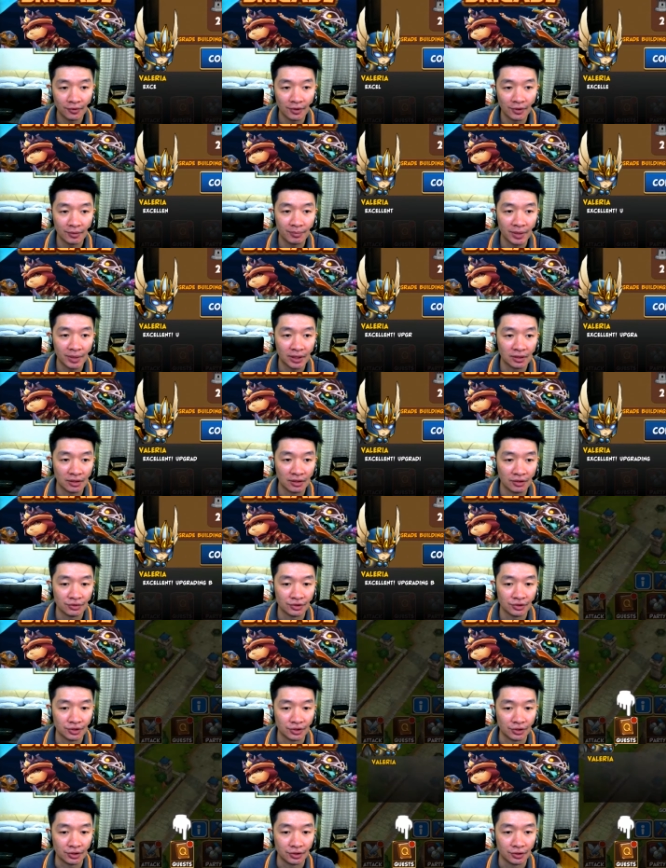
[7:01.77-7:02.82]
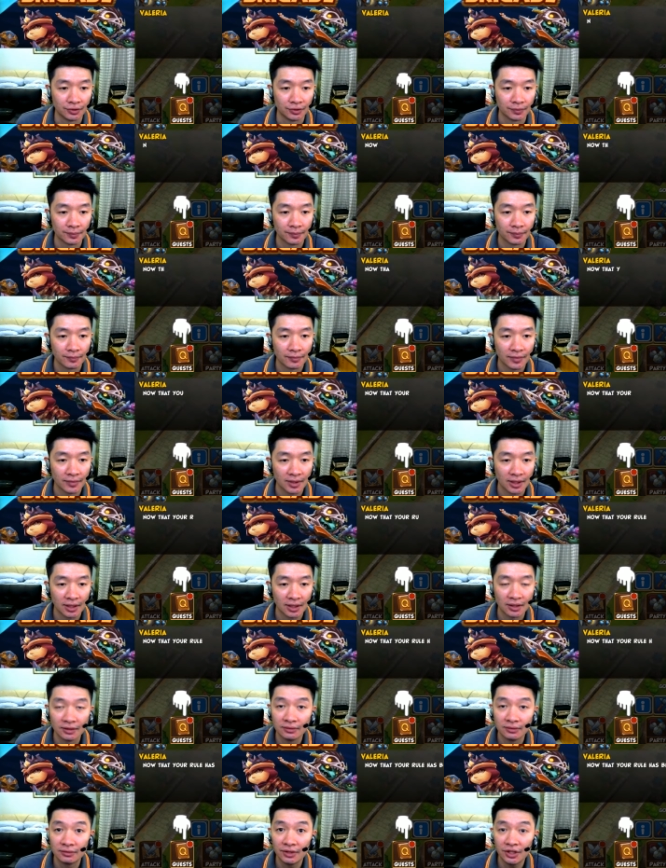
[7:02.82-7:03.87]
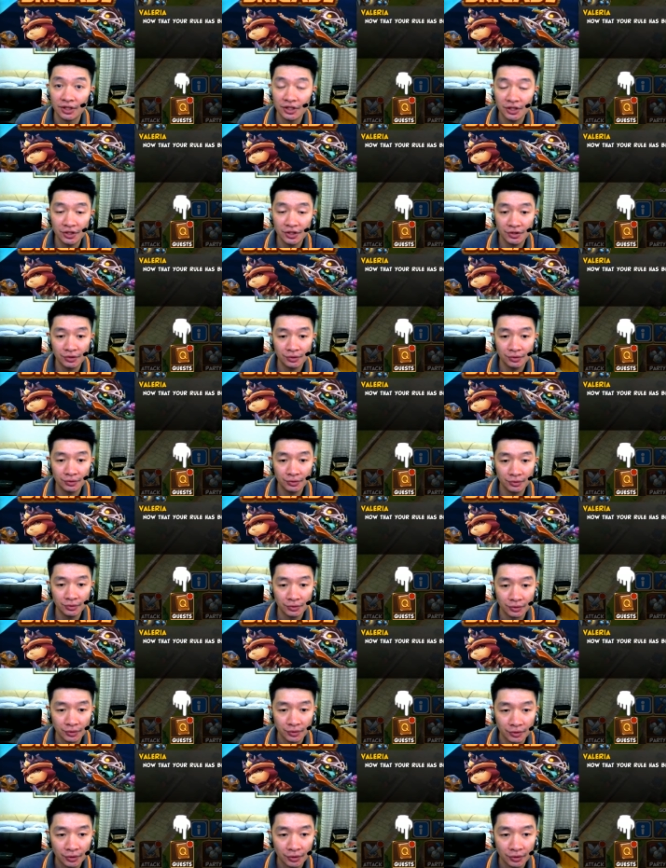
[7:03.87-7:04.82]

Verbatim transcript: a bit longer. Continue.